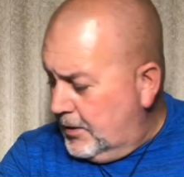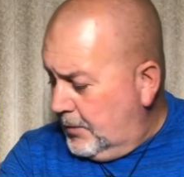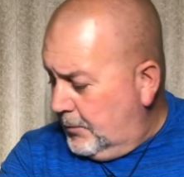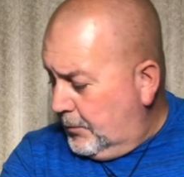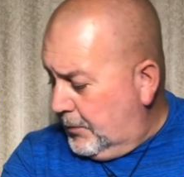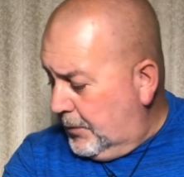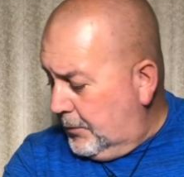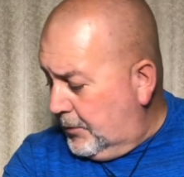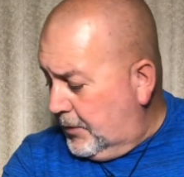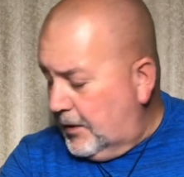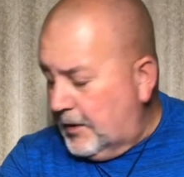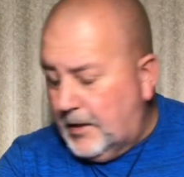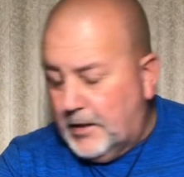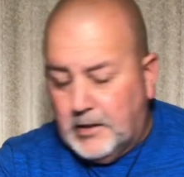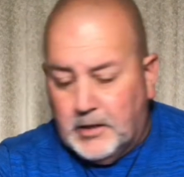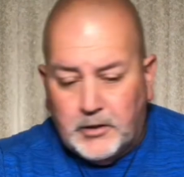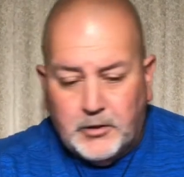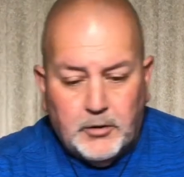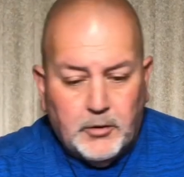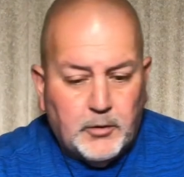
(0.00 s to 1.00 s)
But I'm going to need to
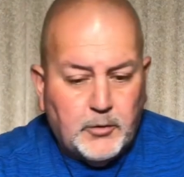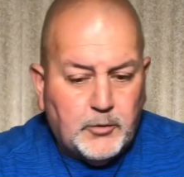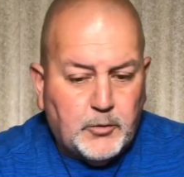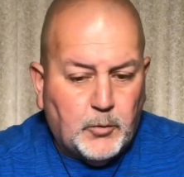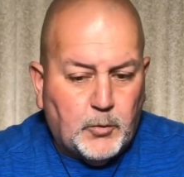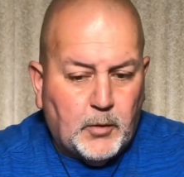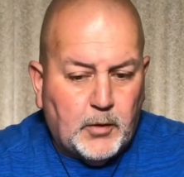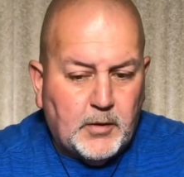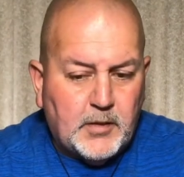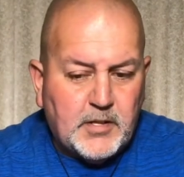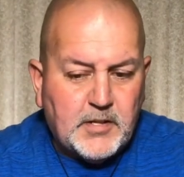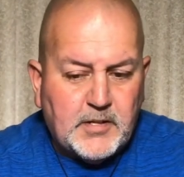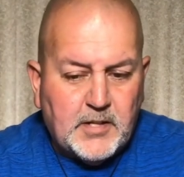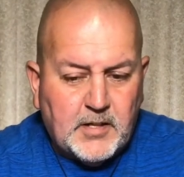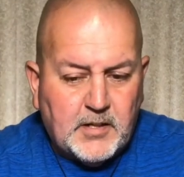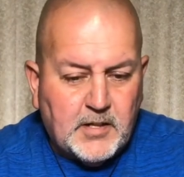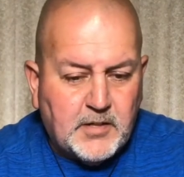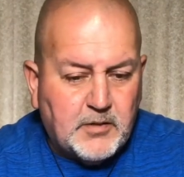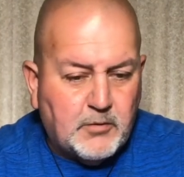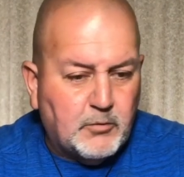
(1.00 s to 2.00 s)
do it to where this thing
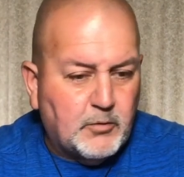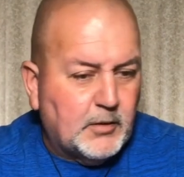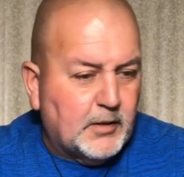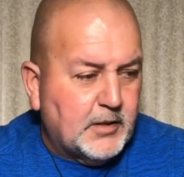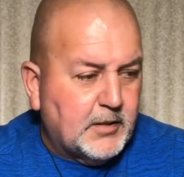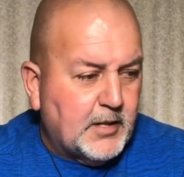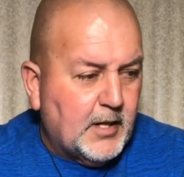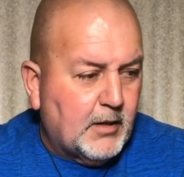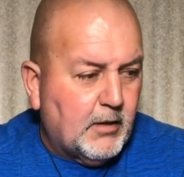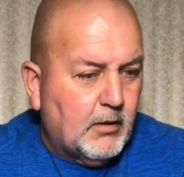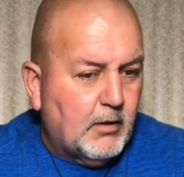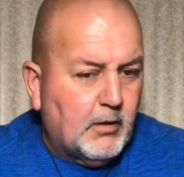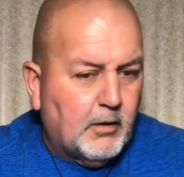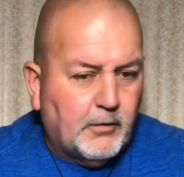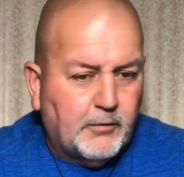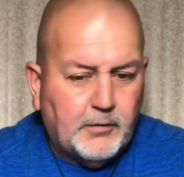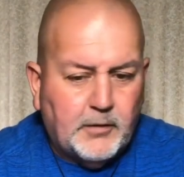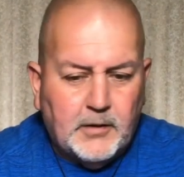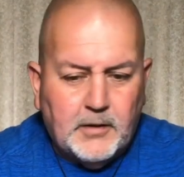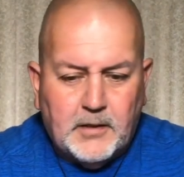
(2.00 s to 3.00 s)
doesn't really take off,
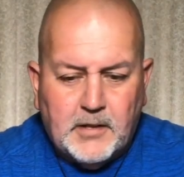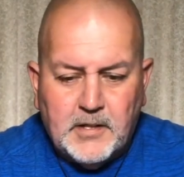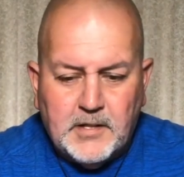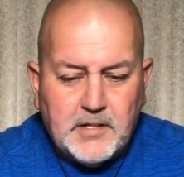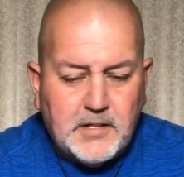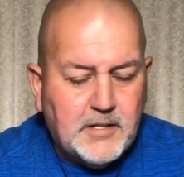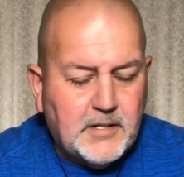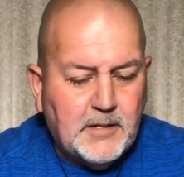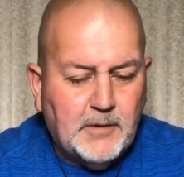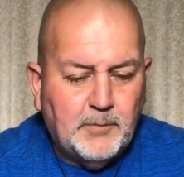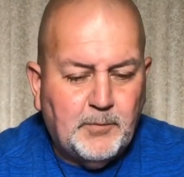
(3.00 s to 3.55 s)
because